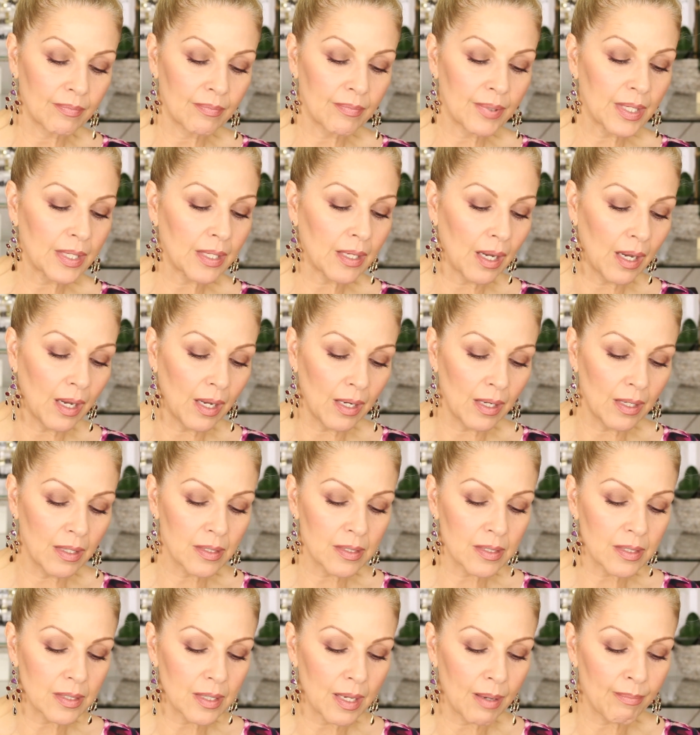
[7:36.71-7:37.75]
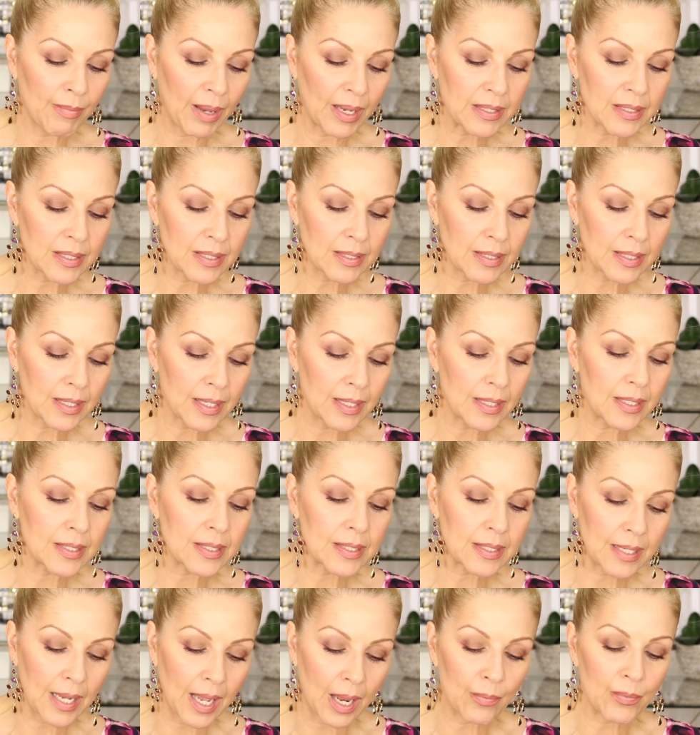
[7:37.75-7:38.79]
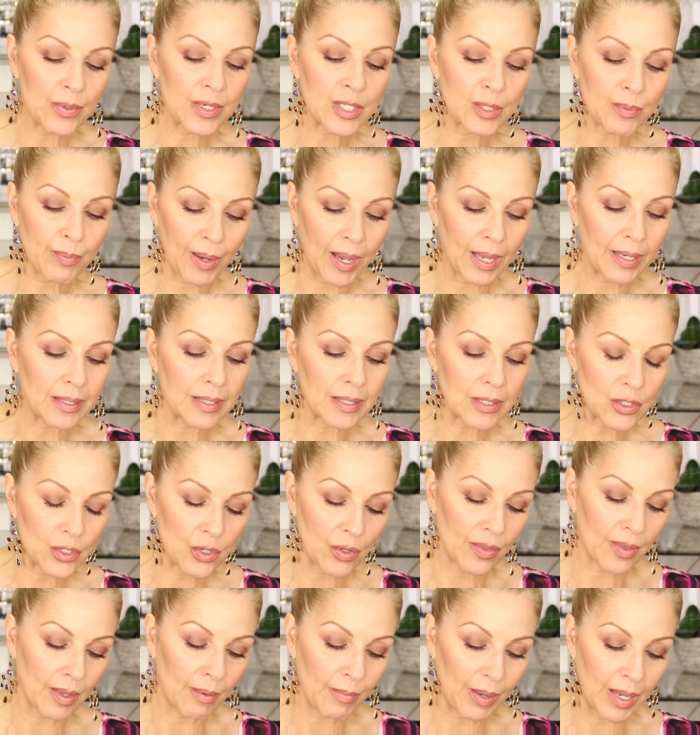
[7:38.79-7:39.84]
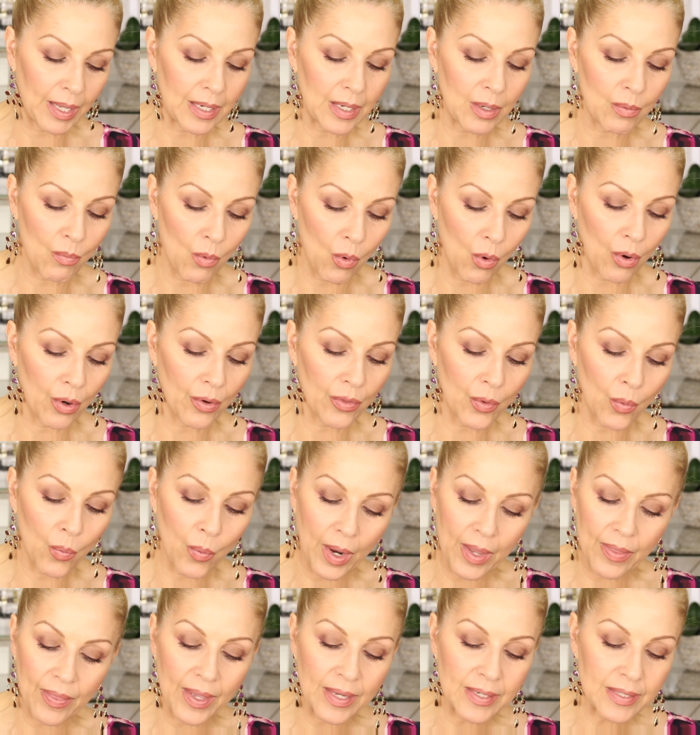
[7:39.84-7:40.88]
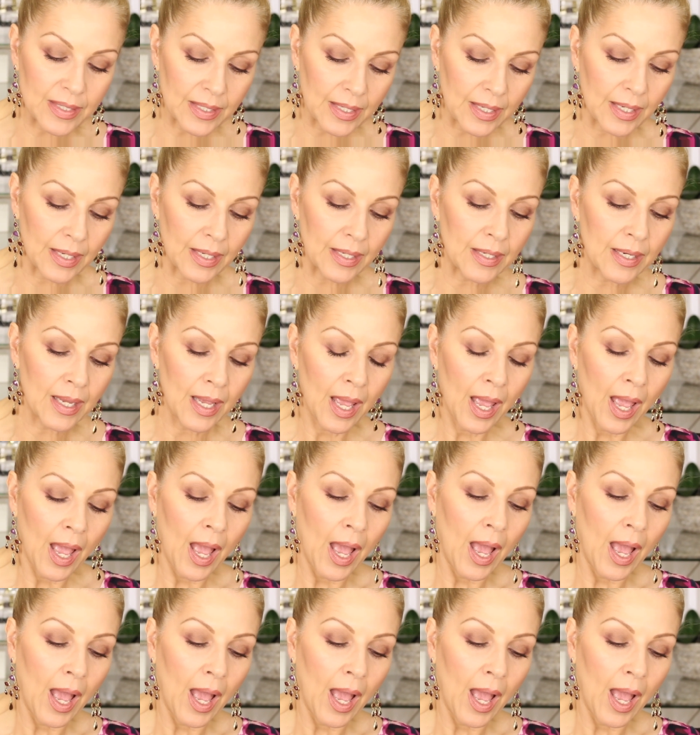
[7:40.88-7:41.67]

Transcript: because my skin is not responding to them anymore the way they did.